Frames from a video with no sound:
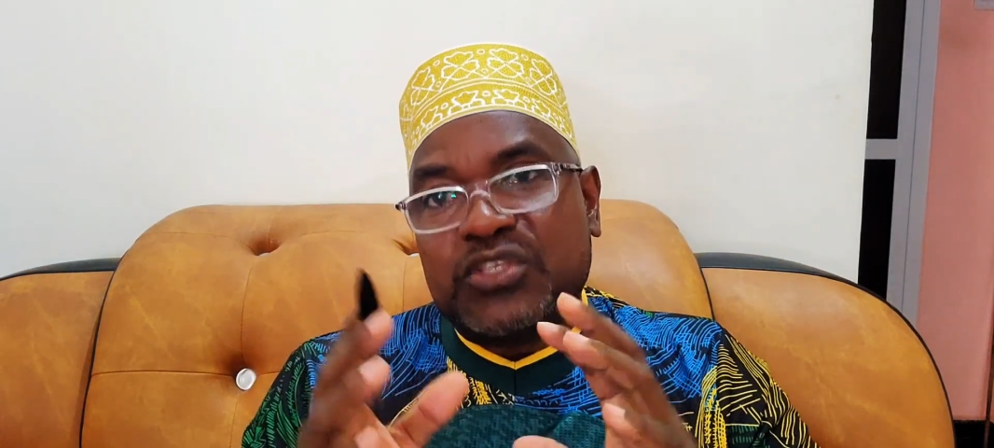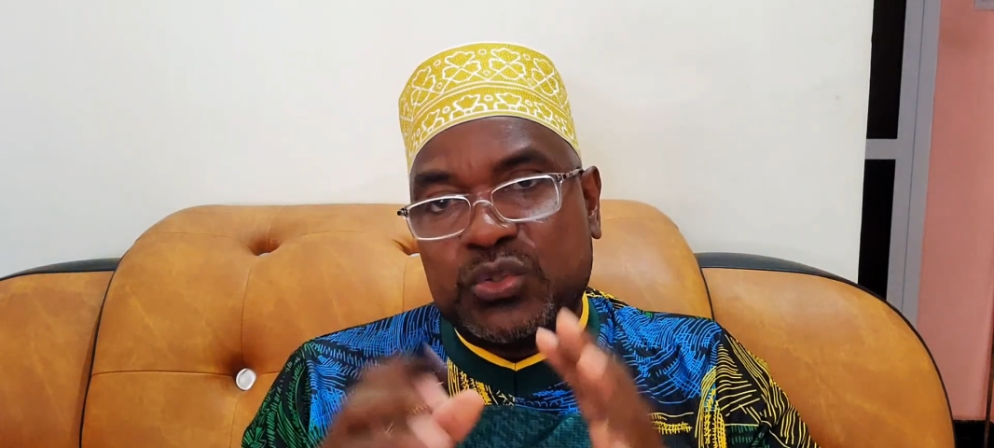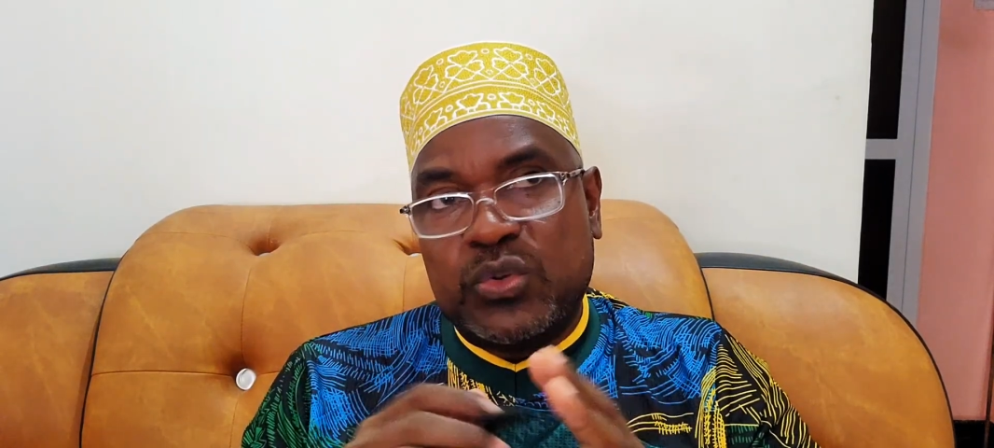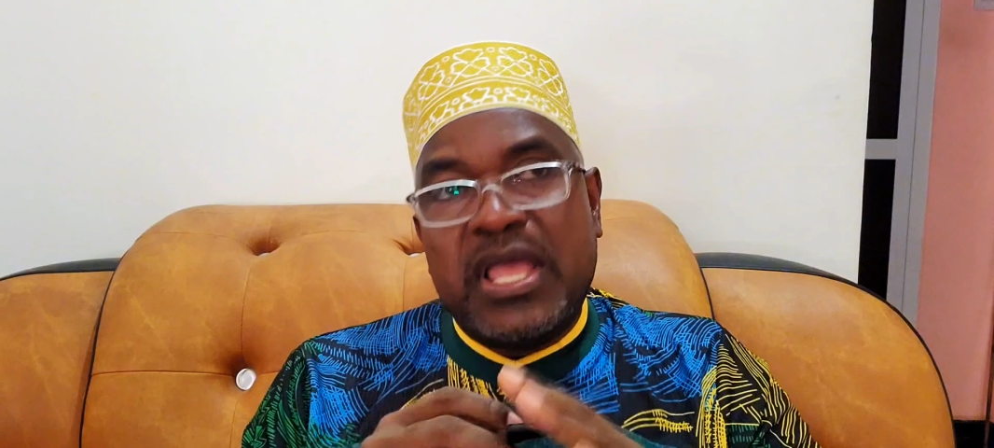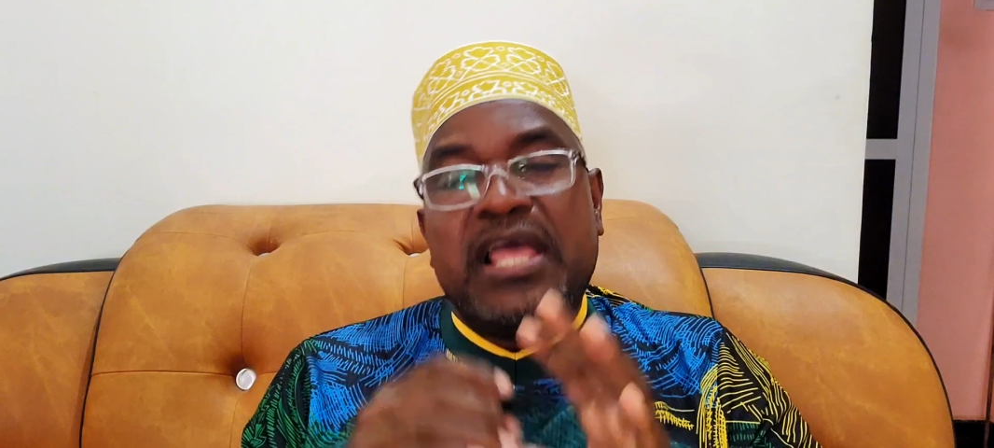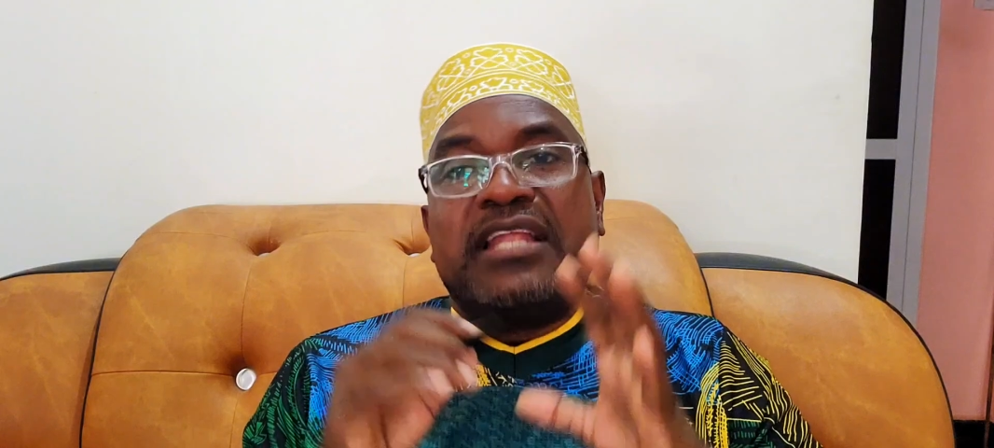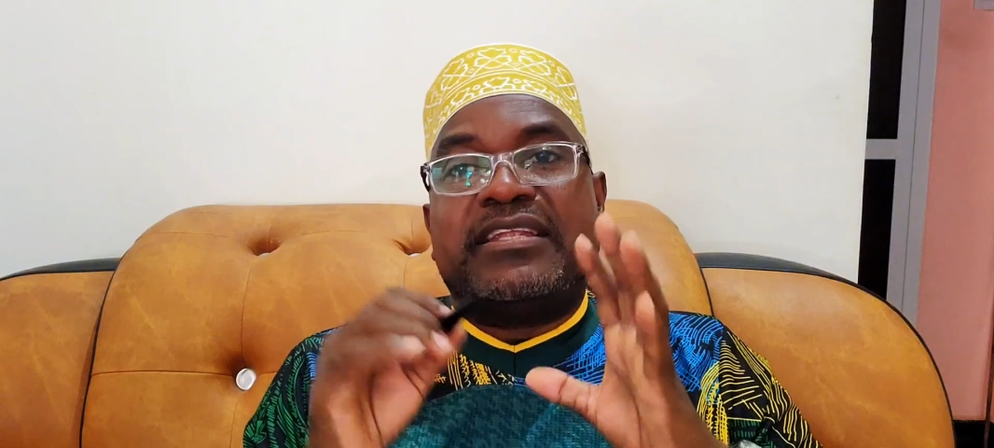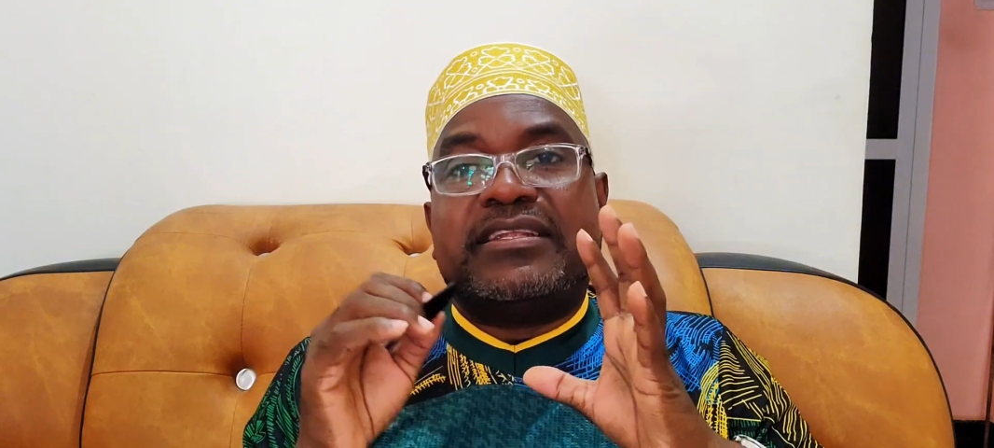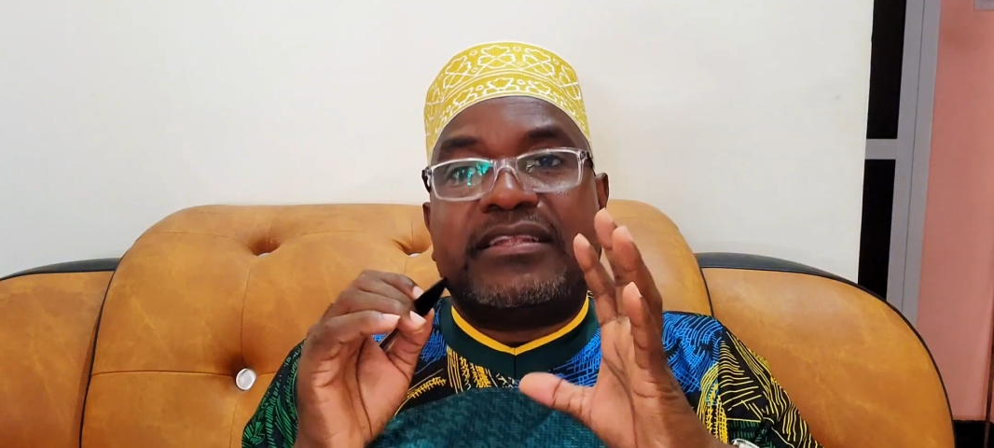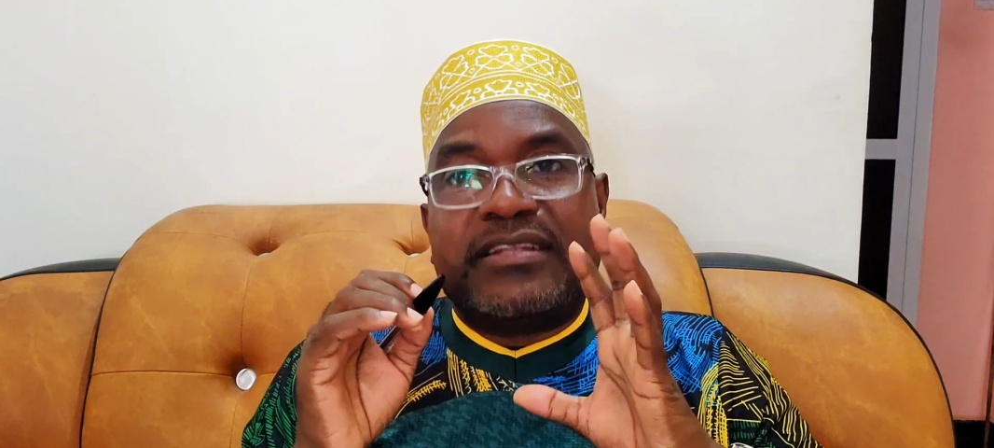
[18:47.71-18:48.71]
too.
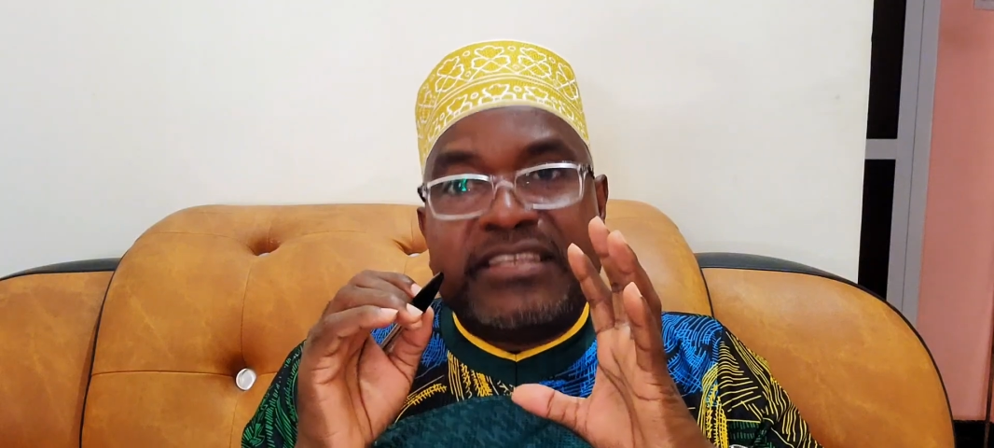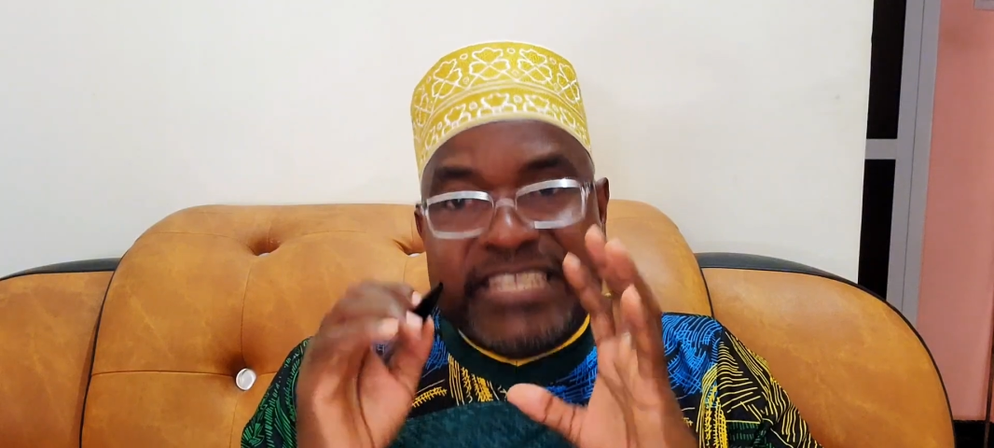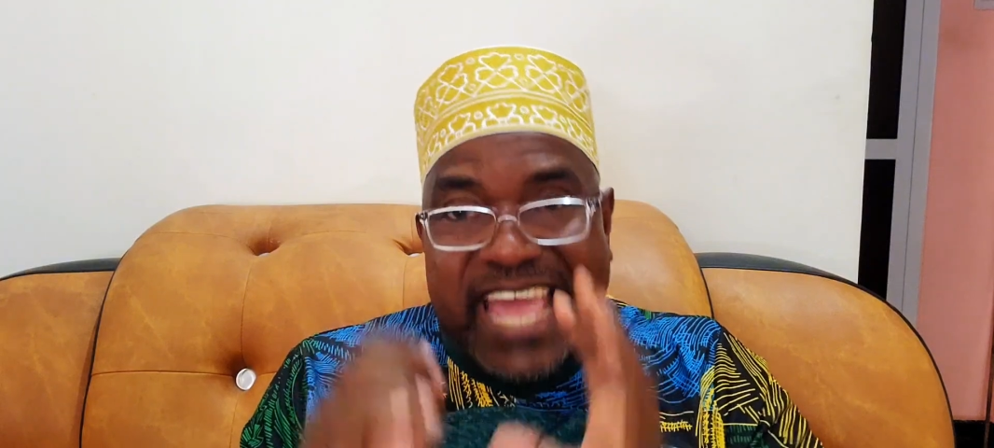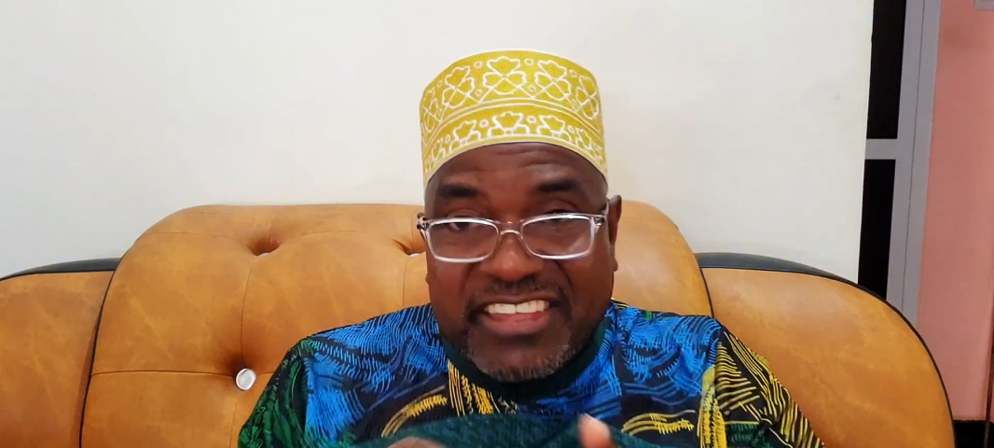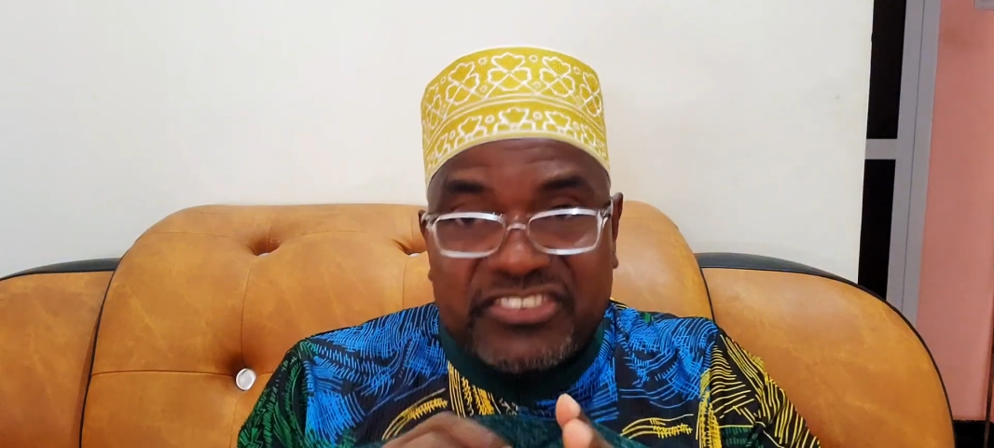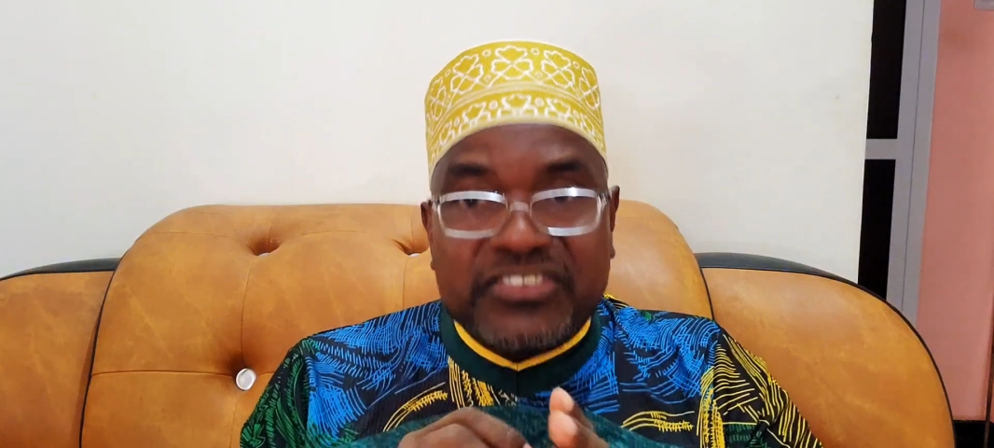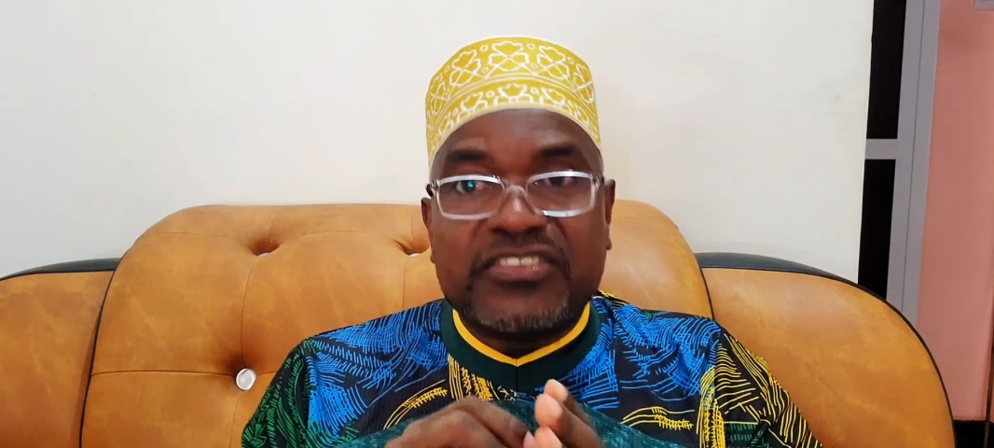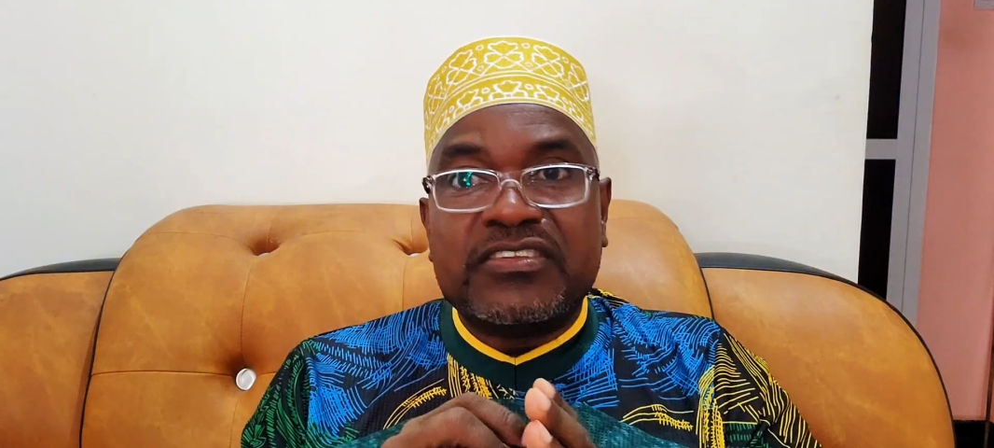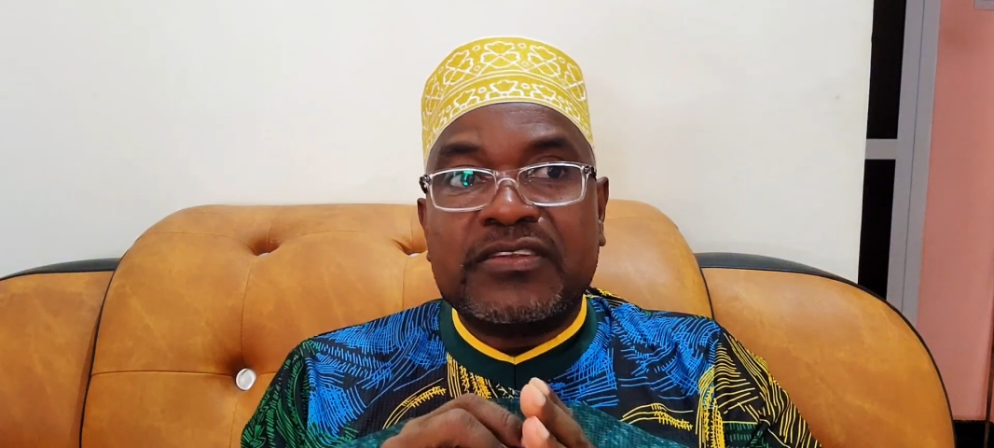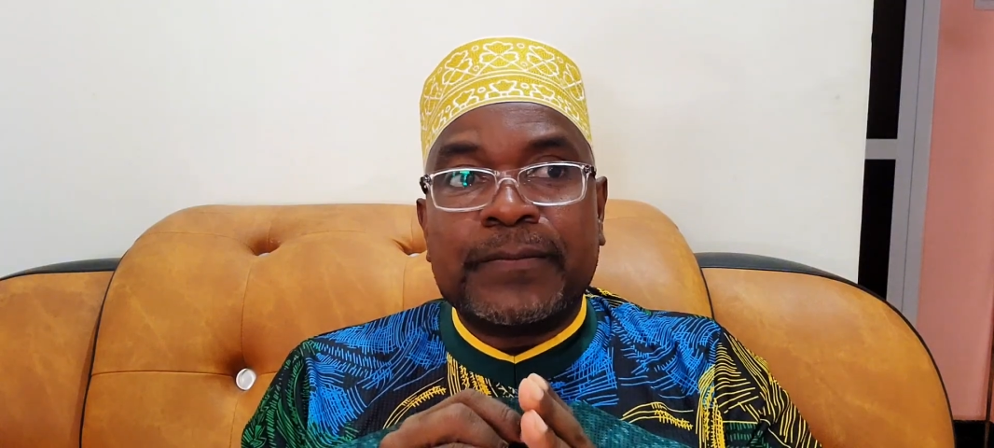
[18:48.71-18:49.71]
Yes,